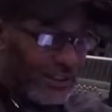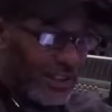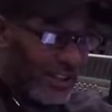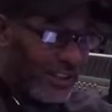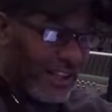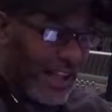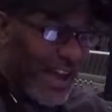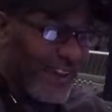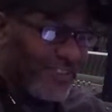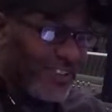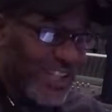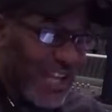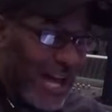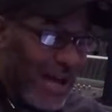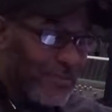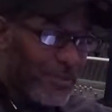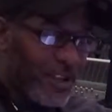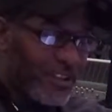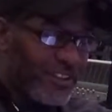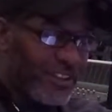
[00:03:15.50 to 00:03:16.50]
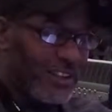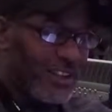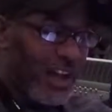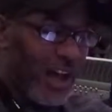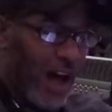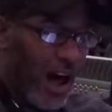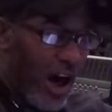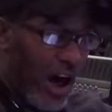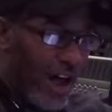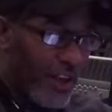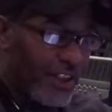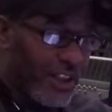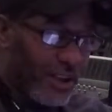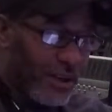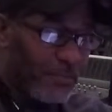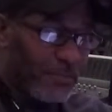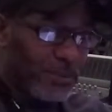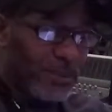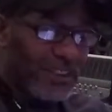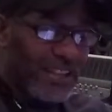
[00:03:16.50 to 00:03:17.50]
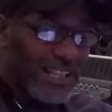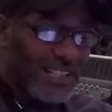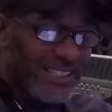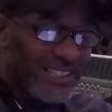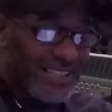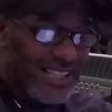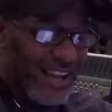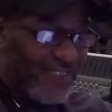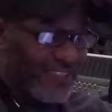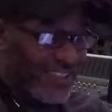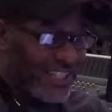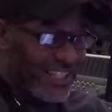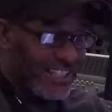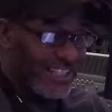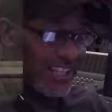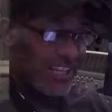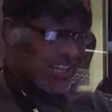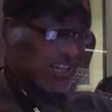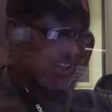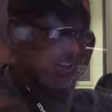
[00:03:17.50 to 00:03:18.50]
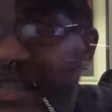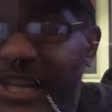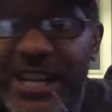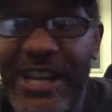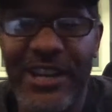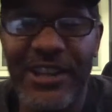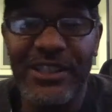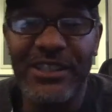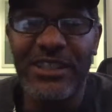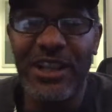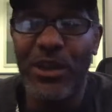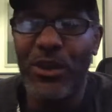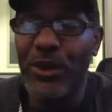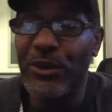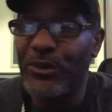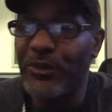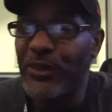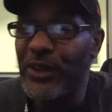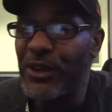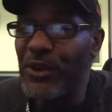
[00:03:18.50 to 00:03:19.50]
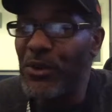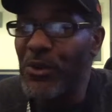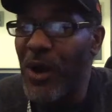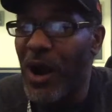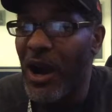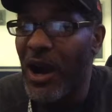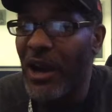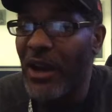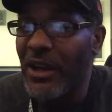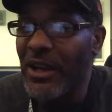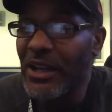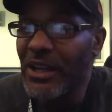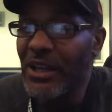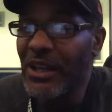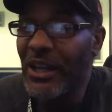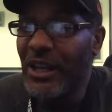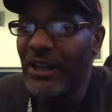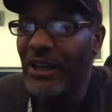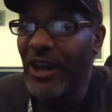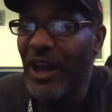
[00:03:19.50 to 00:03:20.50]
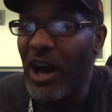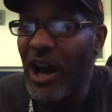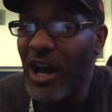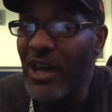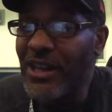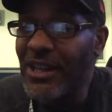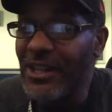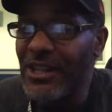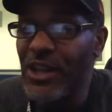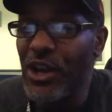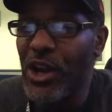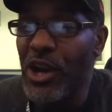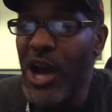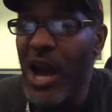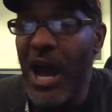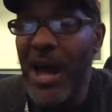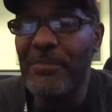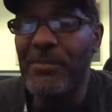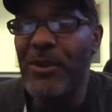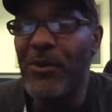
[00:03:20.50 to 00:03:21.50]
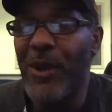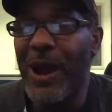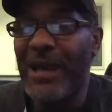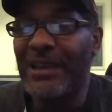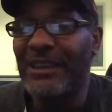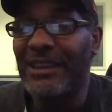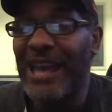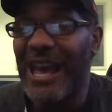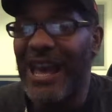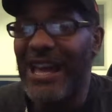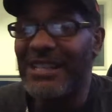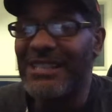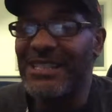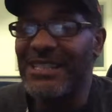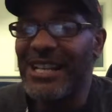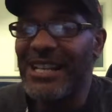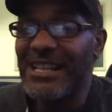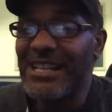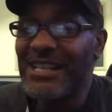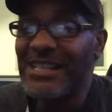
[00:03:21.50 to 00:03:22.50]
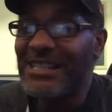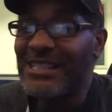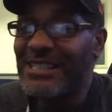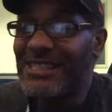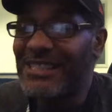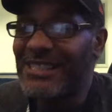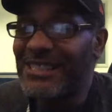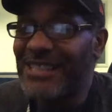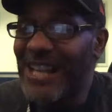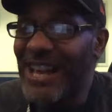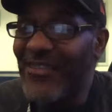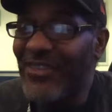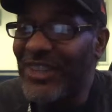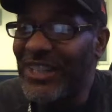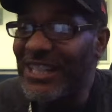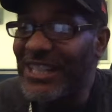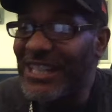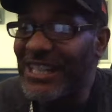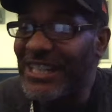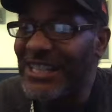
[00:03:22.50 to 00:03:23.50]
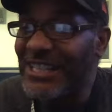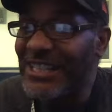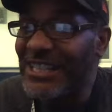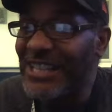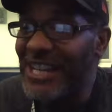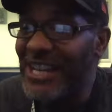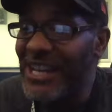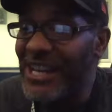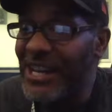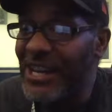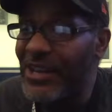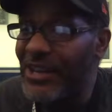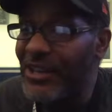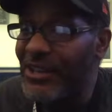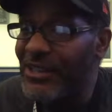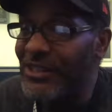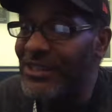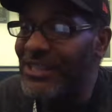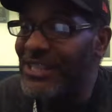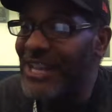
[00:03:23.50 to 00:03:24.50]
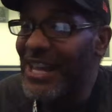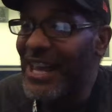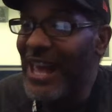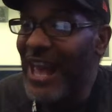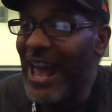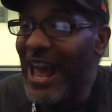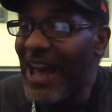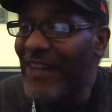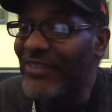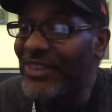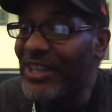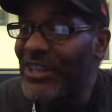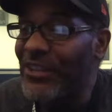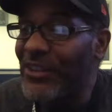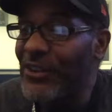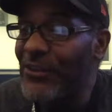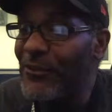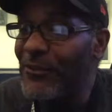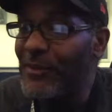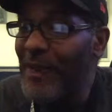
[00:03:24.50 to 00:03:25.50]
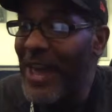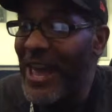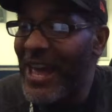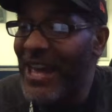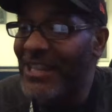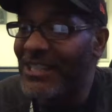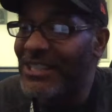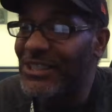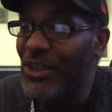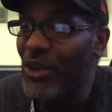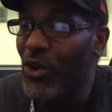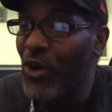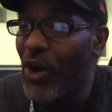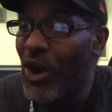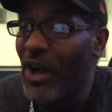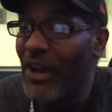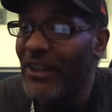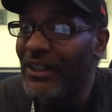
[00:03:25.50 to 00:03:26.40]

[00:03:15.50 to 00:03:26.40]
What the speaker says: the lifetime of the author plus 70 years. So if you are an author, your copyright lasts 70 years after you've passed on.